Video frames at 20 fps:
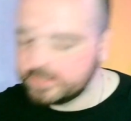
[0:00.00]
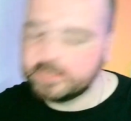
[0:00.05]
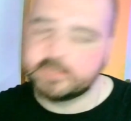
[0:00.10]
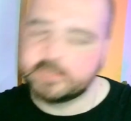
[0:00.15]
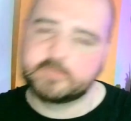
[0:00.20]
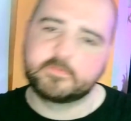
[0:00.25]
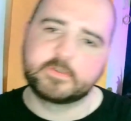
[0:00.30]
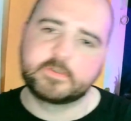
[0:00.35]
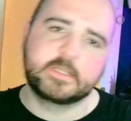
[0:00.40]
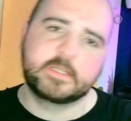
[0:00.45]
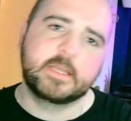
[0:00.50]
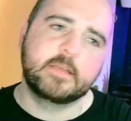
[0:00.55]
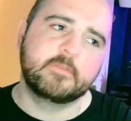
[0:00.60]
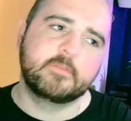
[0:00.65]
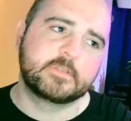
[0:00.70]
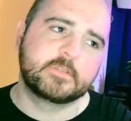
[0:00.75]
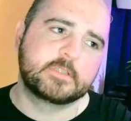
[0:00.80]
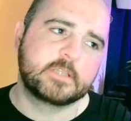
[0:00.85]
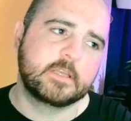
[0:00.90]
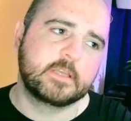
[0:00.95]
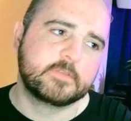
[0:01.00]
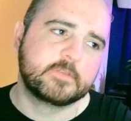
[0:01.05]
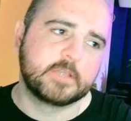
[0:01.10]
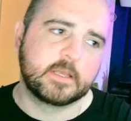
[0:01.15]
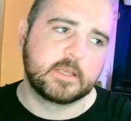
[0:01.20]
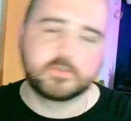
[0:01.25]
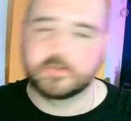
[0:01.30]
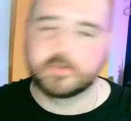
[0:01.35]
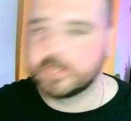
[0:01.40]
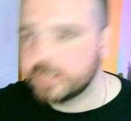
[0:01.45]
is for Steve. Is Steve
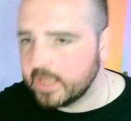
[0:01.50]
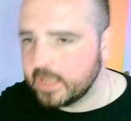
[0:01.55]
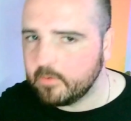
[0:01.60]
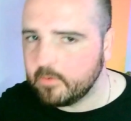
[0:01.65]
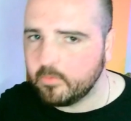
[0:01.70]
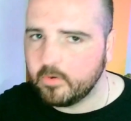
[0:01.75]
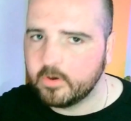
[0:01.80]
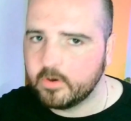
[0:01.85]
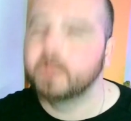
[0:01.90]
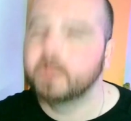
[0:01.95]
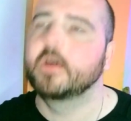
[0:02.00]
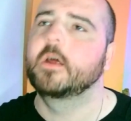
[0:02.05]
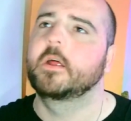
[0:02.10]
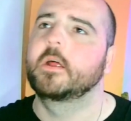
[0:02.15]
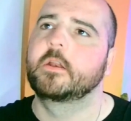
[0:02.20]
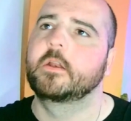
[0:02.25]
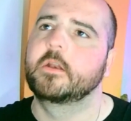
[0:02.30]
saying, should he get one?